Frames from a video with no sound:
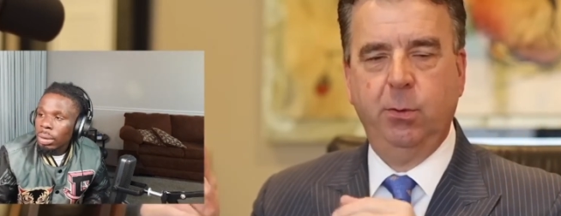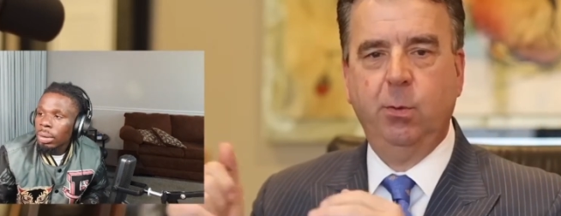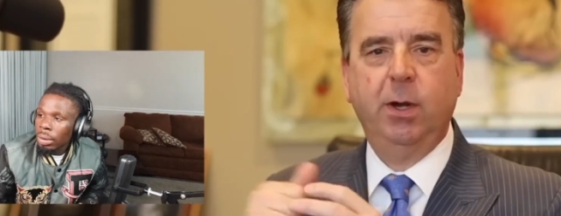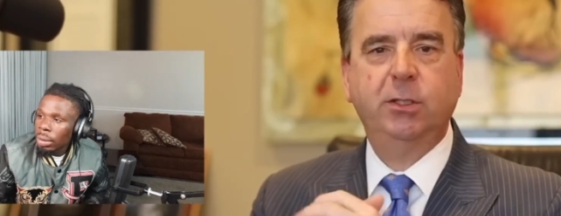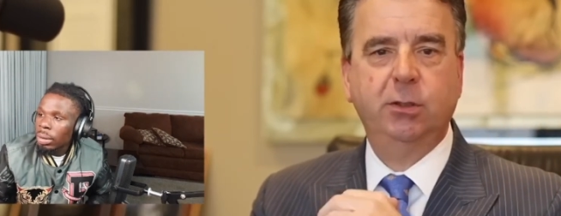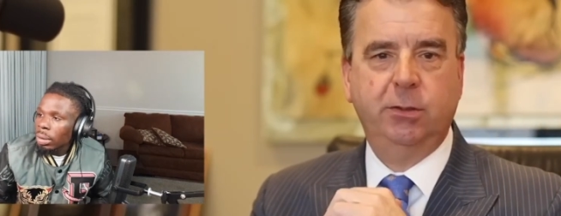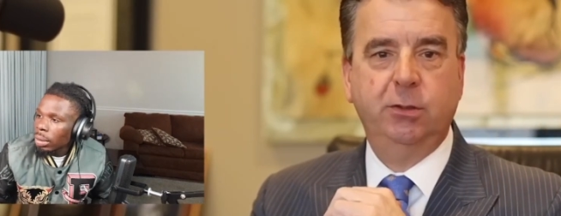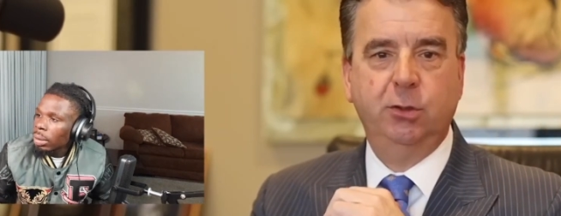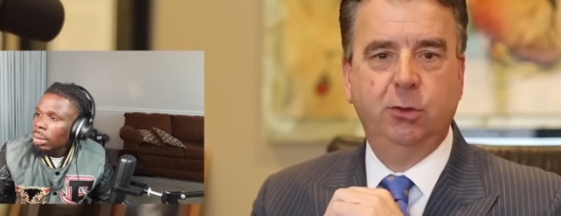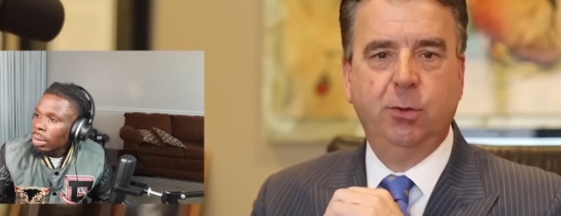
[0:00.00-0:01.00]
Speaker 1: watch your,
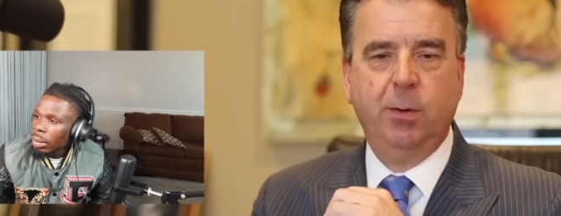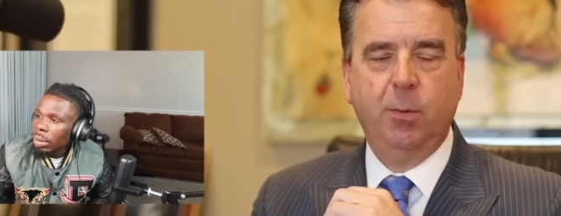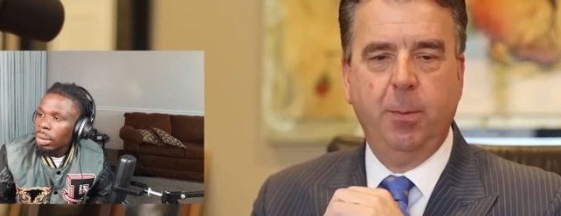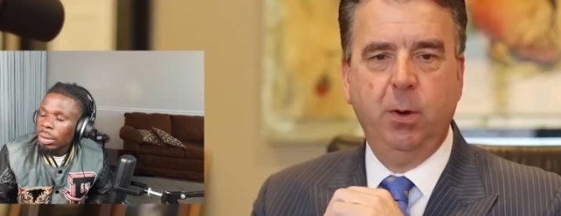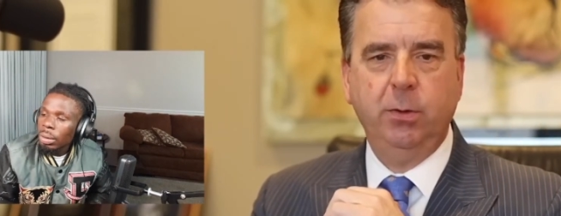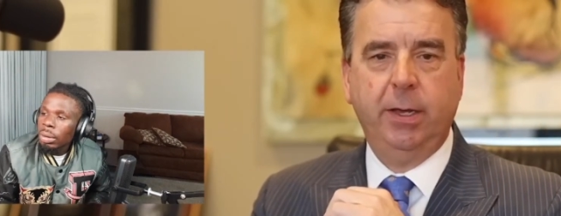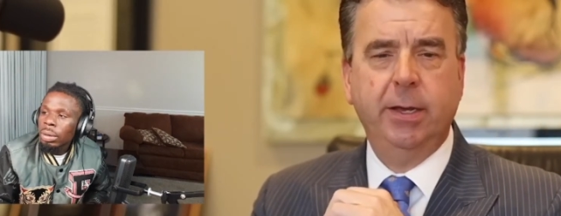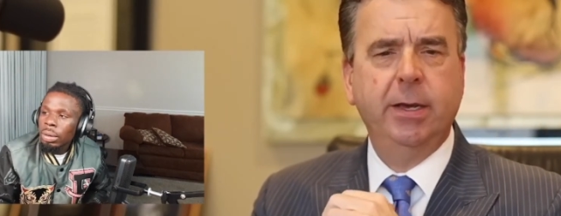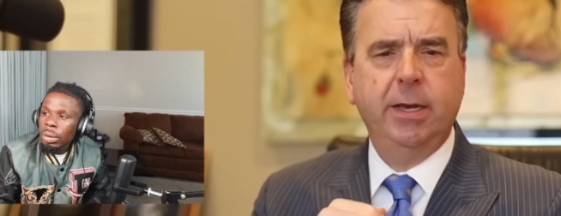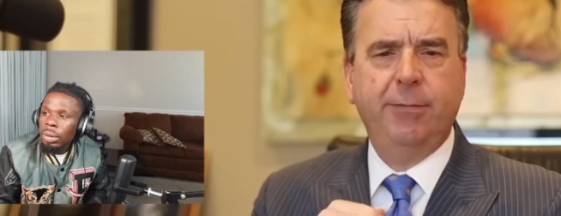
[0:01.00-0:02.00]
your trial
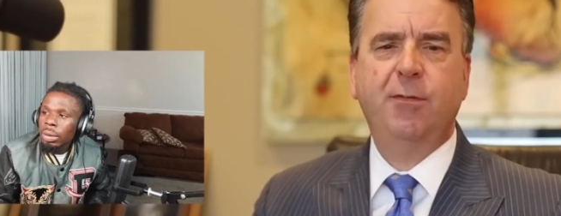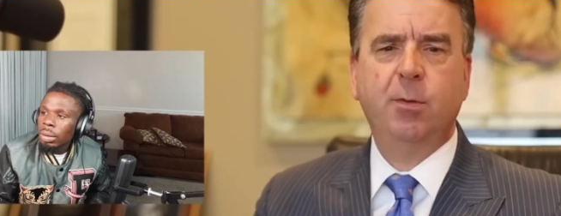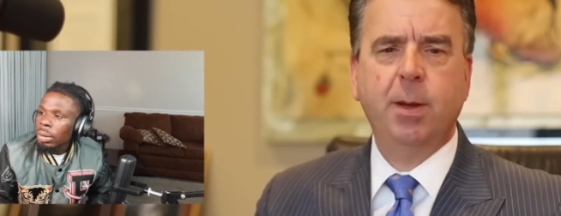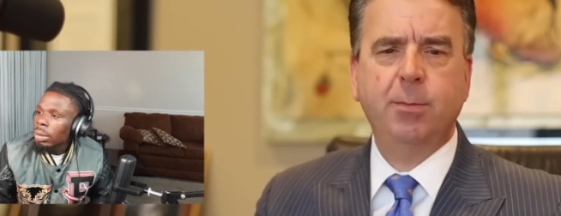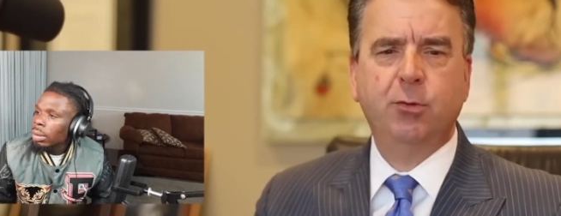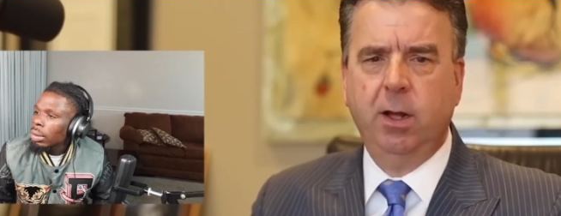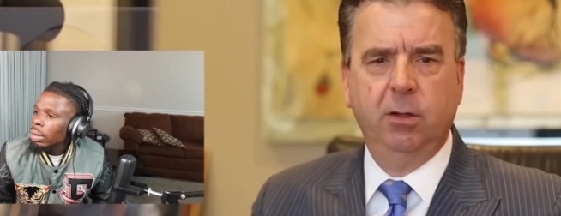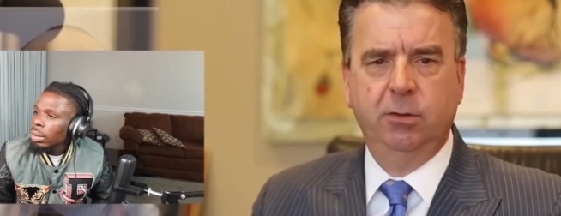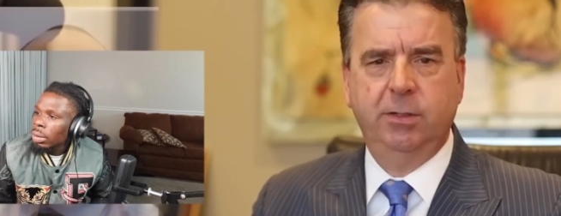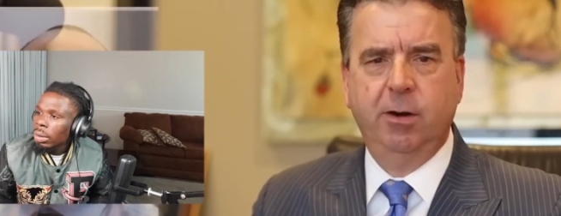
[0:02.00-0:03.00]
remotely. If you remember
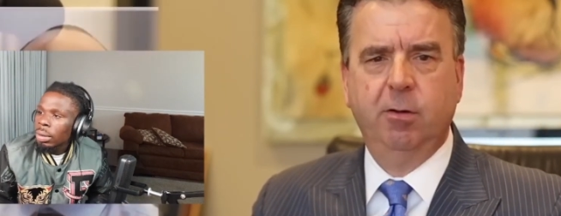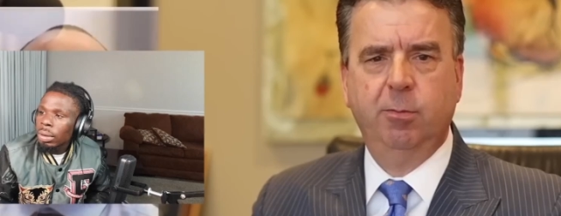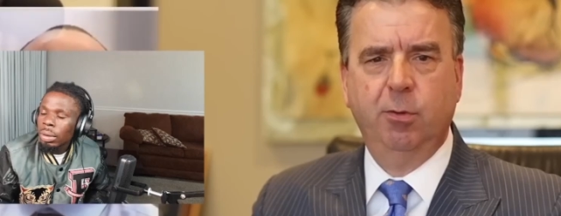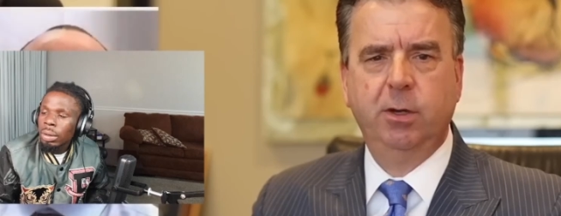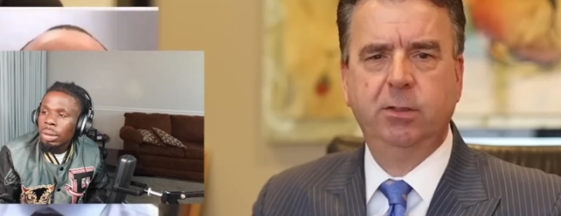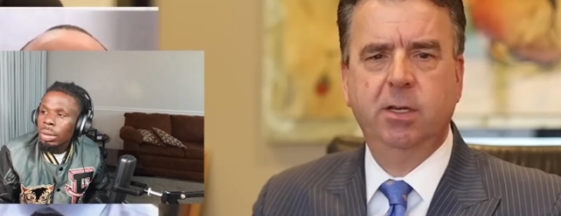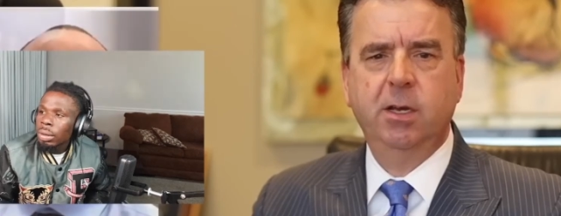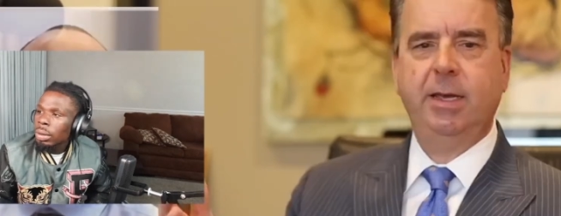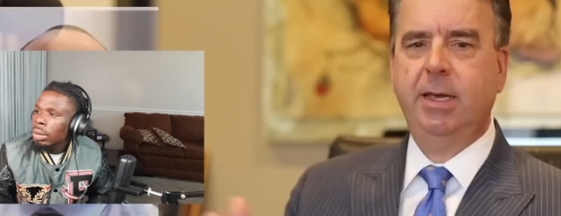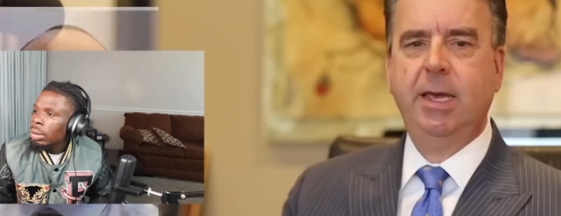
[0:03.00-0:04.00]
Darrell or Daryl Brooks,
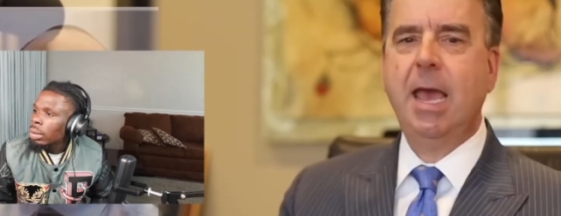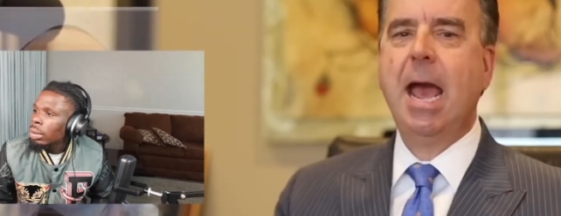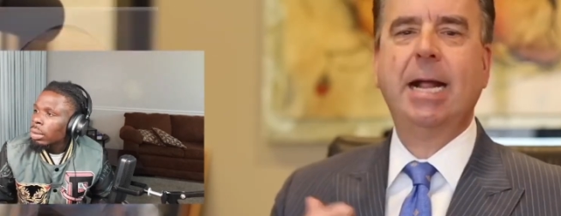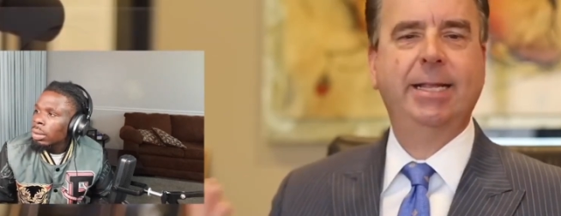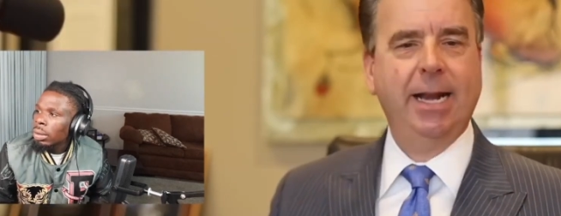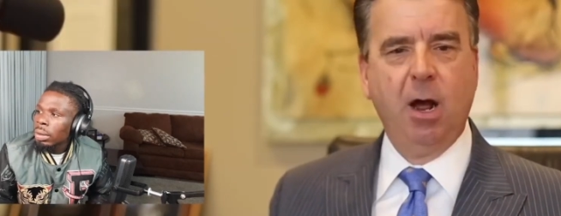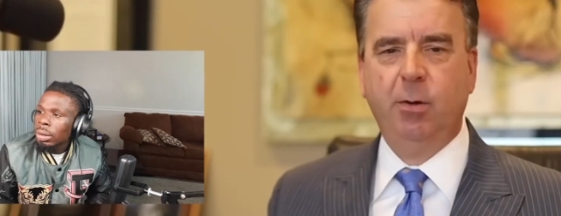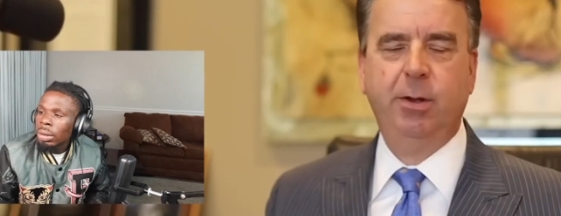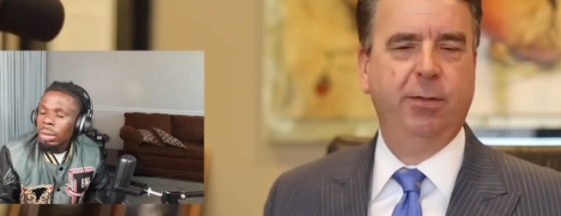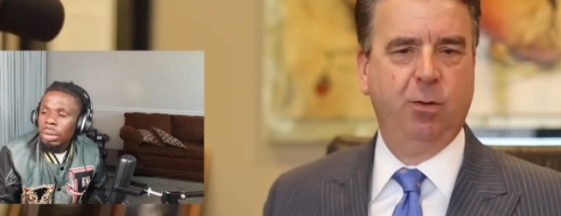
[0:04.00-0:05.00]
he, he acted
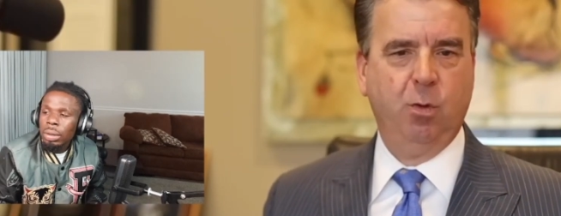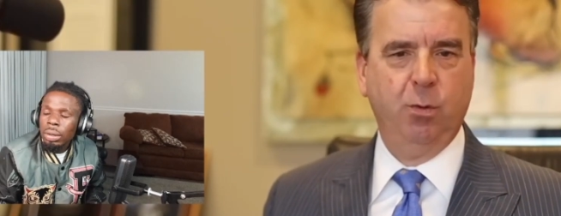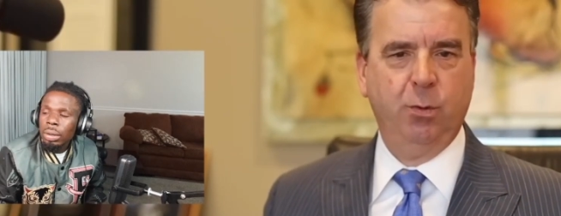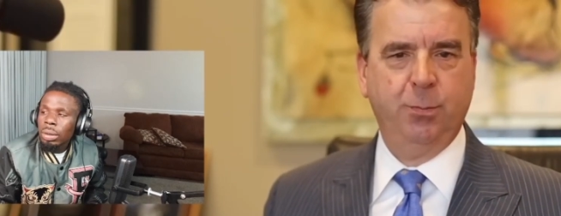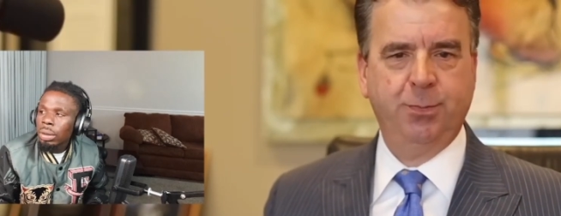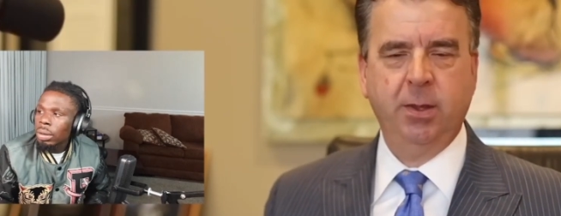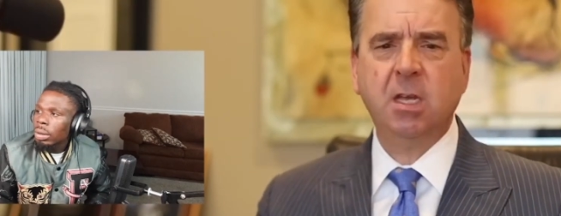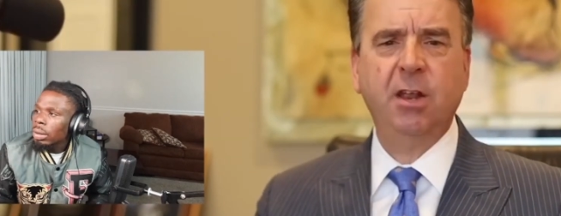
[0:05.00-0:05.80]
out in the courtroom,